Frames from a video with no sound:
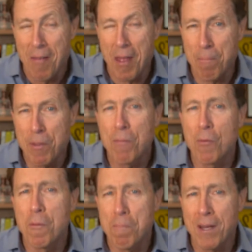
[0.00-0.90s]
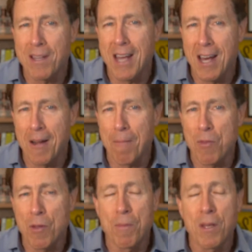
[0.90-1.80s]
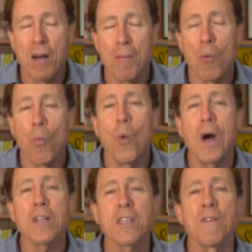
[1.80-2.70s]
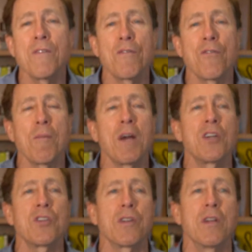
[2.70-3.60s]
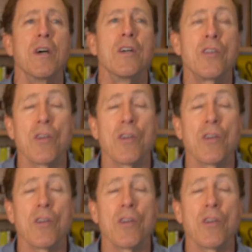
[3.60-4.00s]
And people will pick that up. You'll become a wealth of information to your